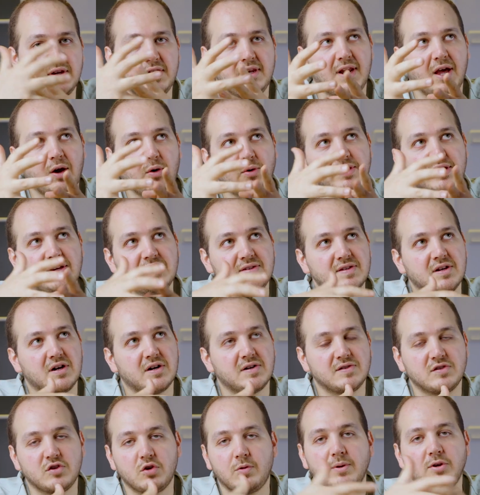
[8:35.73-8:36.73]
Nowadays, there are
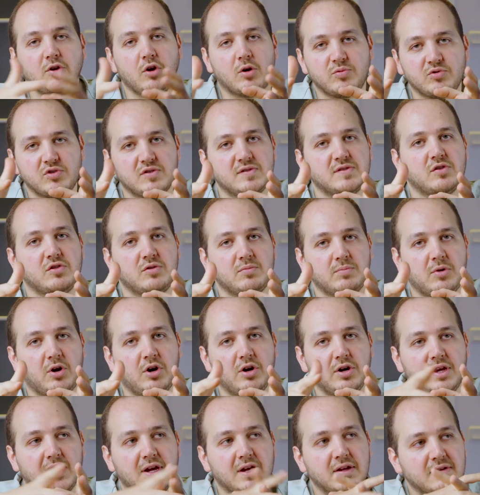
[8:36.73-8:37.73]
so many options on the
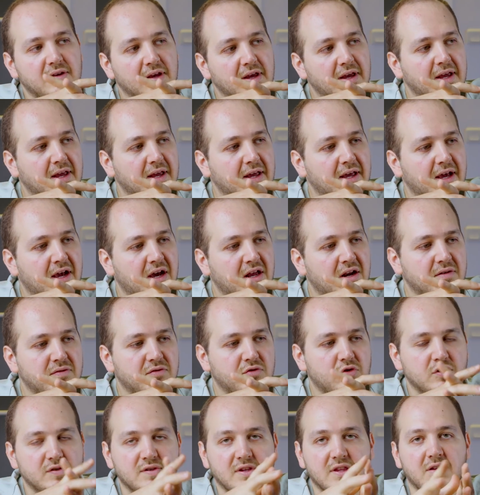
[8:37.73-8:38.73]
market, and of
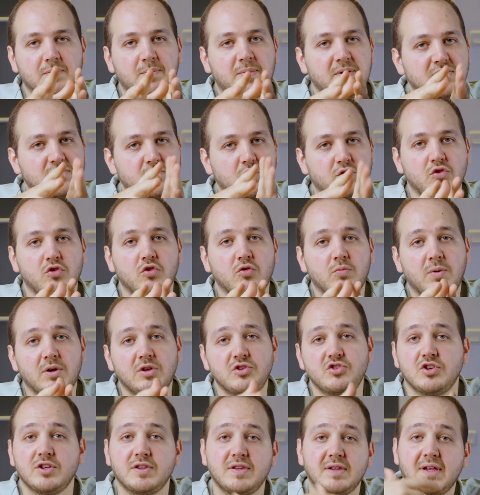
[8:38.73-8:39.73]
course, it depends on your
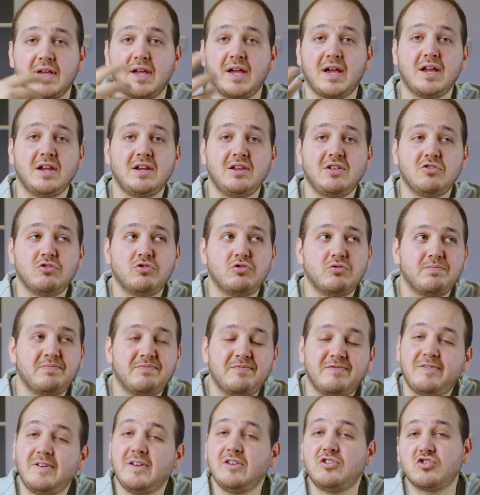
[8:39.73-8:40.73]
budget and your
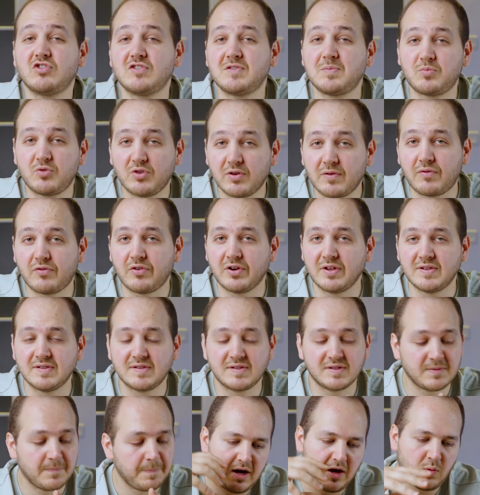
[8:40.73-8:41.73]
features
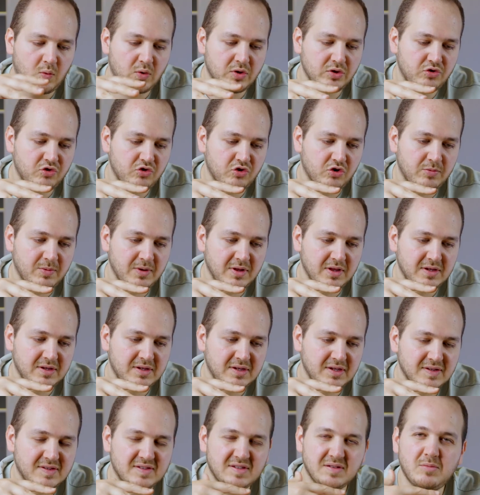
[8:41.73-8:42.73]
preference. I want
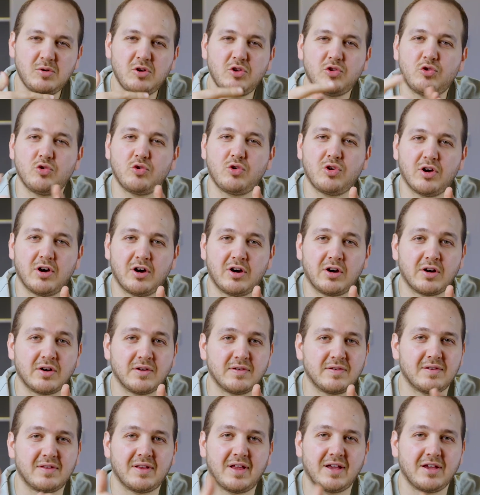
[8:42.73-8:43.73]
durability. It's similar to
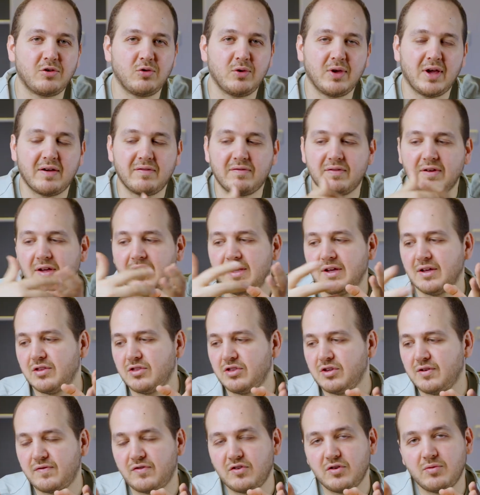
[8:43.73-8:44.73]
cars. Like you have
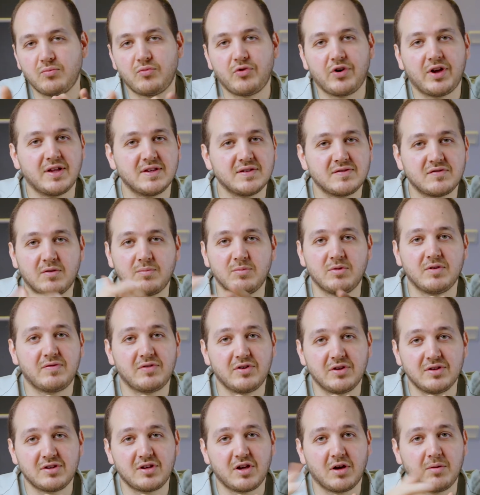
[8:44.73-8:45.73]
different brands from
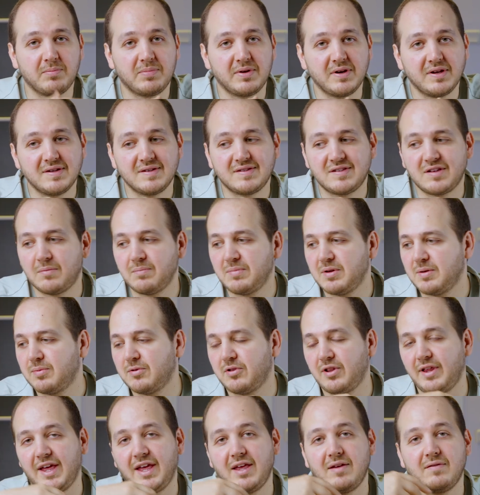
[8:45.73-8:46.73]
different companies. Some
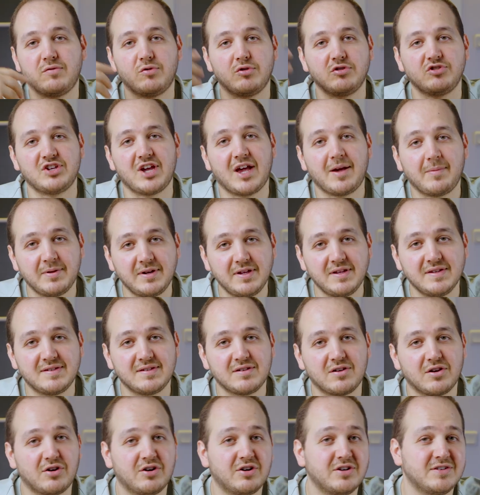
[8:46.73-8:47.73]
people aim for Japanese
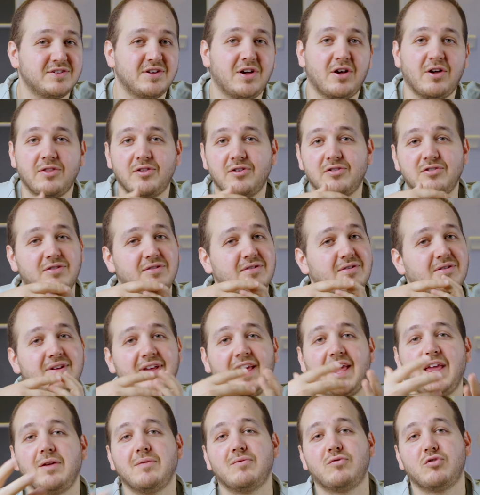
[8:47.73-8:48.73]
cars, others
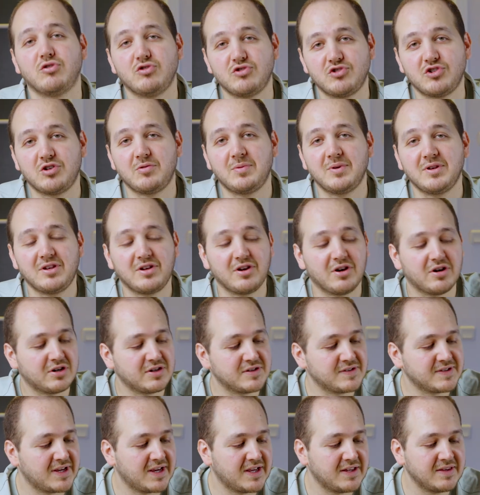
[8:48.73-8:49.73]
aim for German
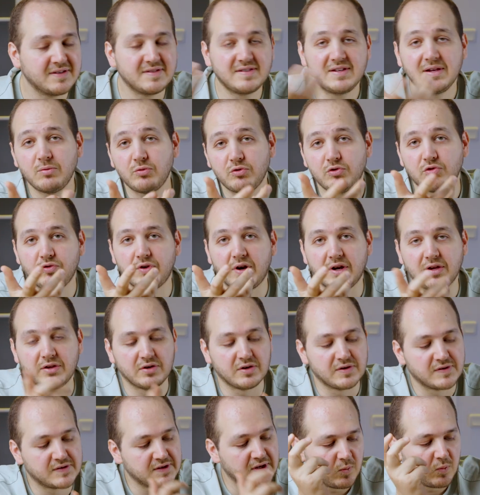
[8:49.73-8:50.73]
cars, and the same with
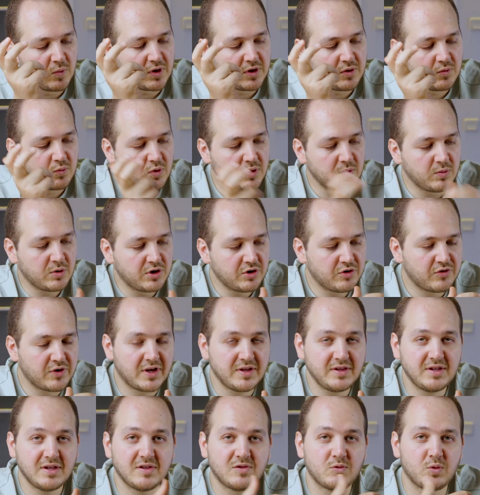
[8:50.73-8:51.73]
grinders. When we were
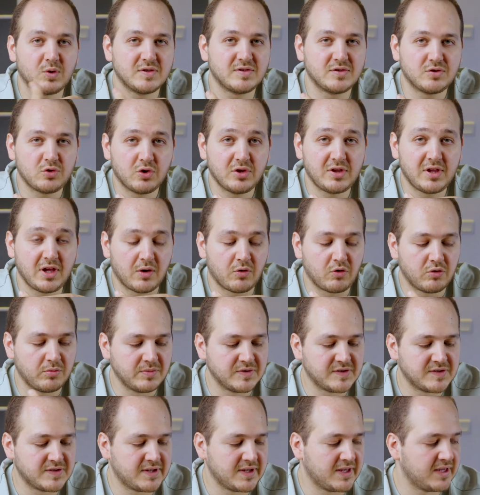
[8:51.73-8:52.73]
grinding, it was totally our
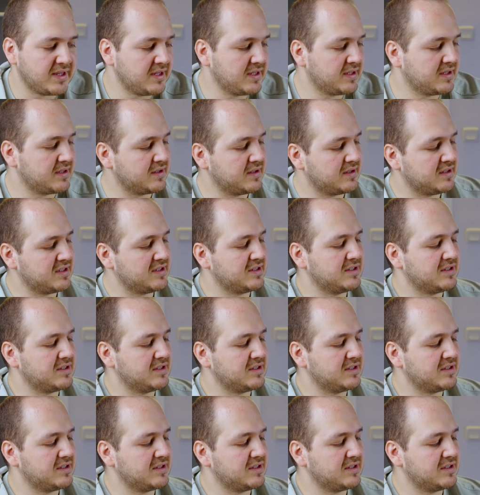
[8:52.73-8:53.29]
mistake.